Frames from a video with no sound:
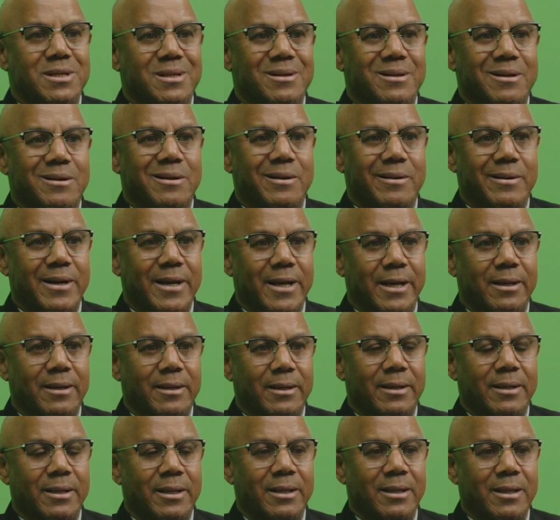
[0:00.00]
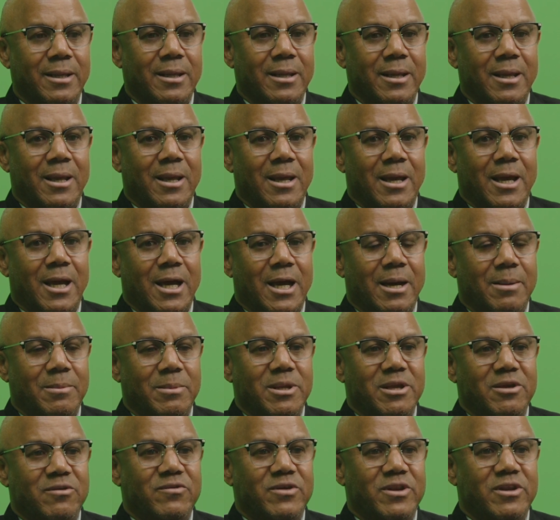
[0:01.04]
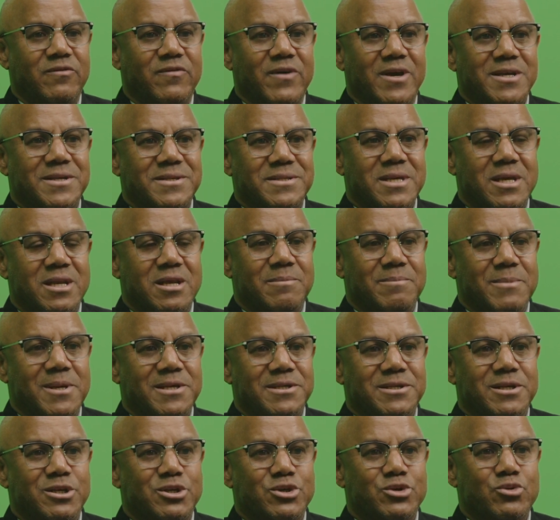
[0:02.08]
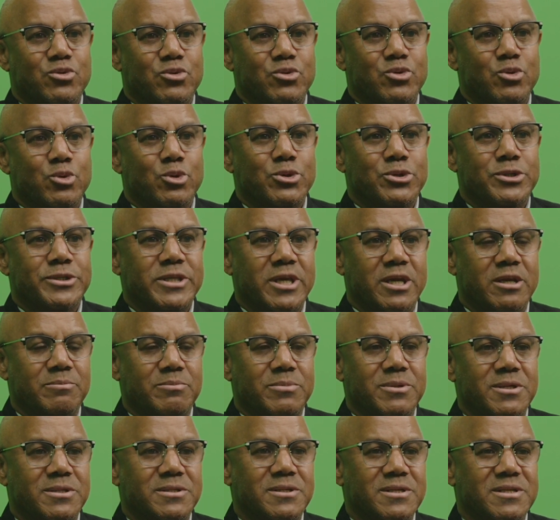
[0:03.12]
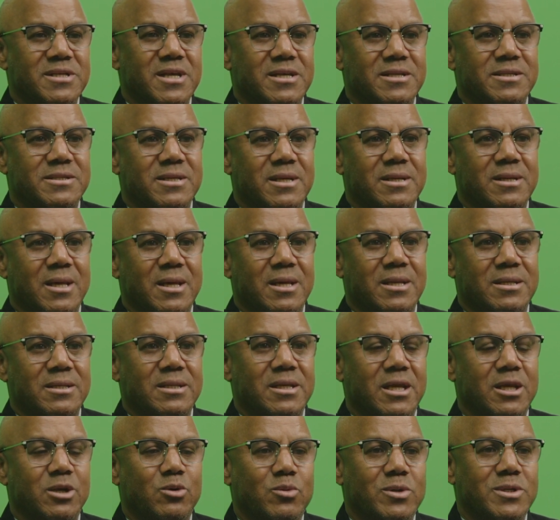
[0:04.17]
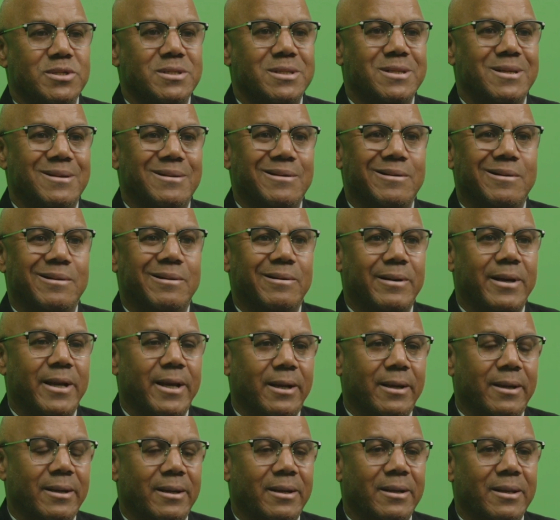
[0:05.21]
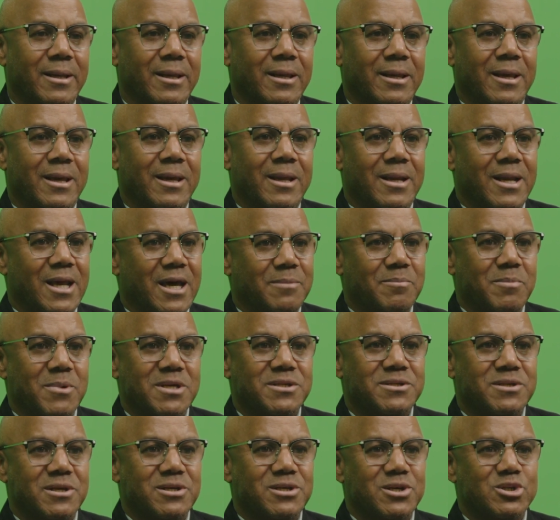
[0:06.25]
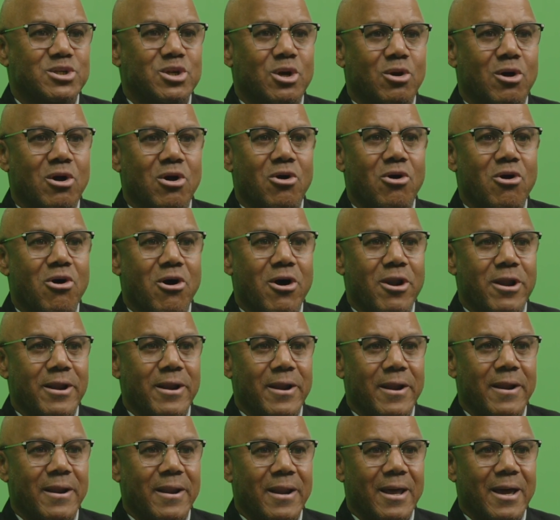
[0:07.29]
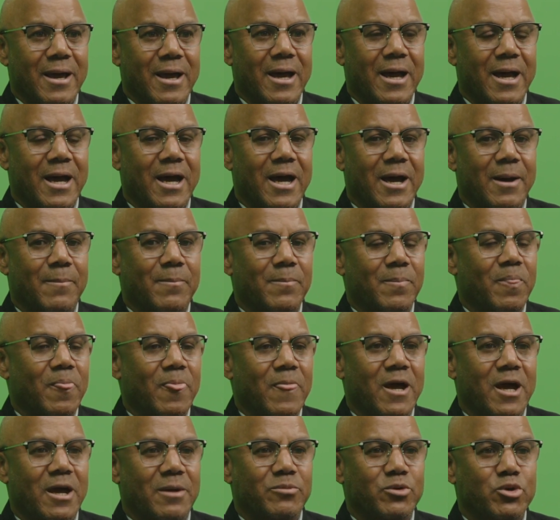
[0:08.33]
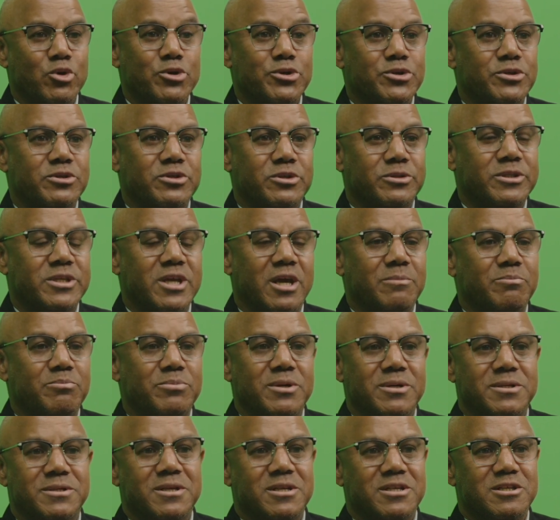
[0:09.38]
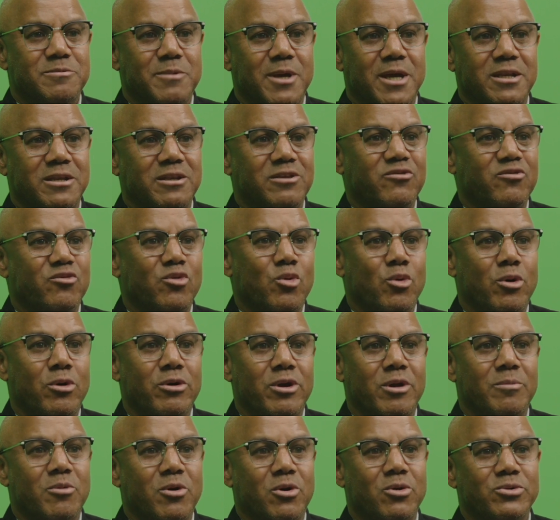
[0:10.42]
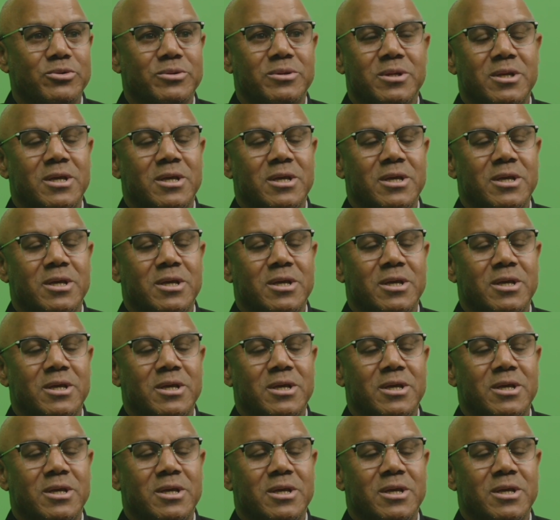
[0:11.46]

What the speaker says: incorrect. Mm-hmm. Even if I send a message to those 10 persons and say that it was incorrect, that message is long gone. And those 10 persons might even worry about